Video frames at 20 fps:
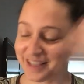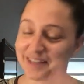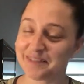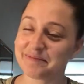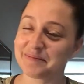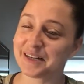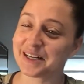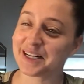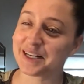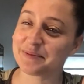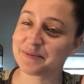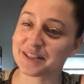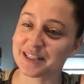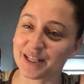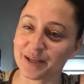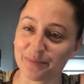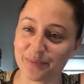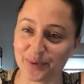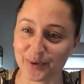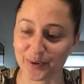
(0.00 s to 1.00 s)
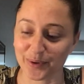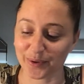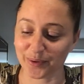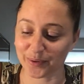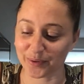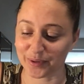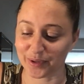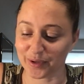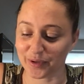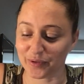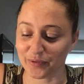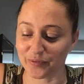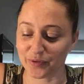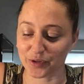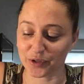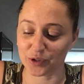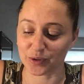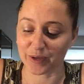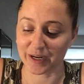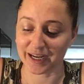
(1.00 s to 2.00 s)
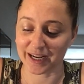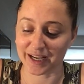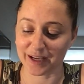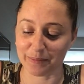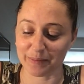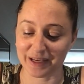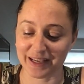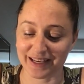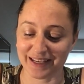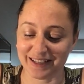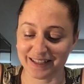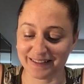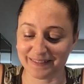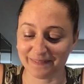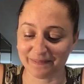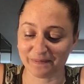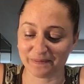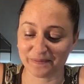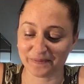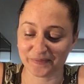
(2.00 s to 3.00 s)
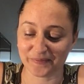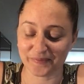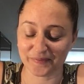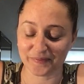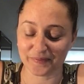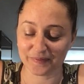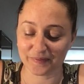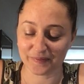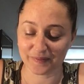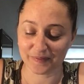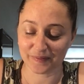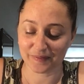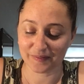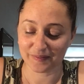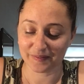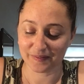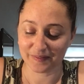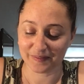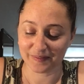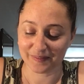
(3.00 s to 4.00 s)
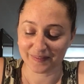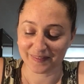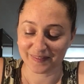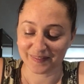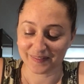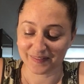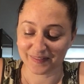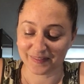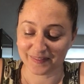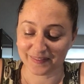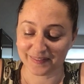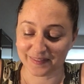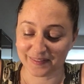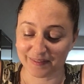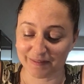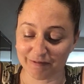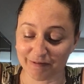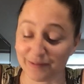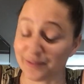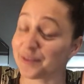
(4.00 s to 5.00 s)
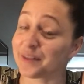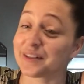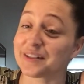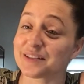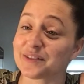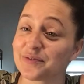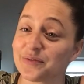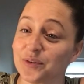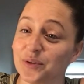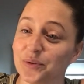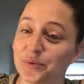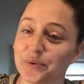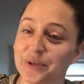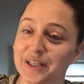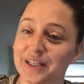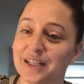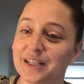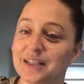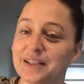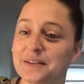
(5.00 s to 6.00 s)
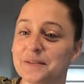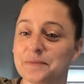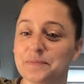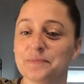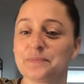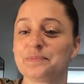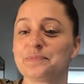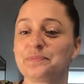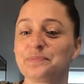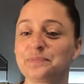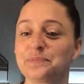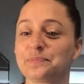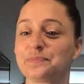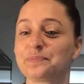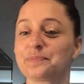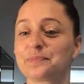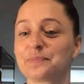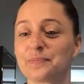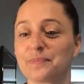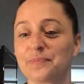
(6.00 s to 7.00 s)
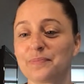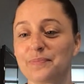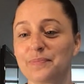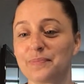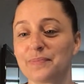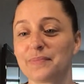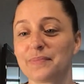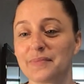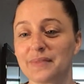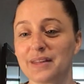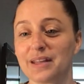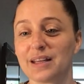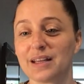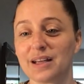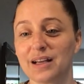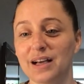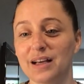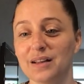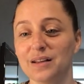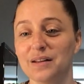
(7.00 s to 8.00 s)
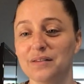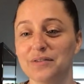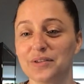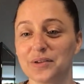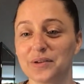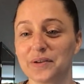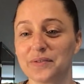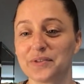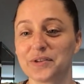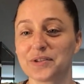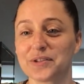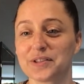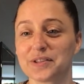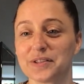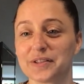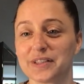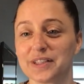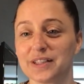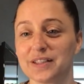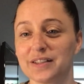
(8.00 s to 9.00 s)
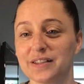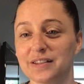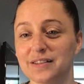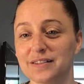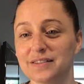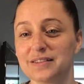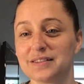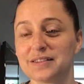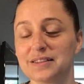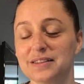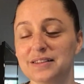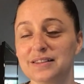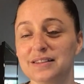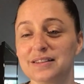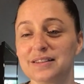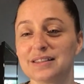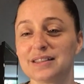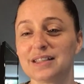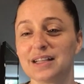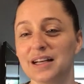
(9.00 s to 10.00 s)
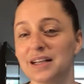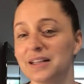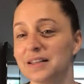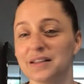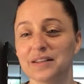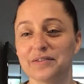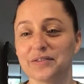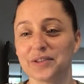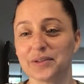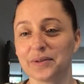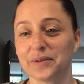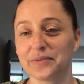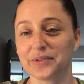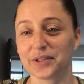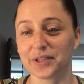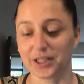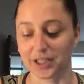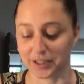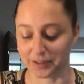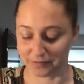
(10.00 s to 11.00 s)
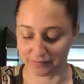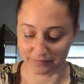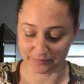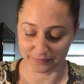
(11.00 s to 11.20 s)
My name is April. Thank you for joining me for this full read. I love you if you're still here. I love you if you're gone.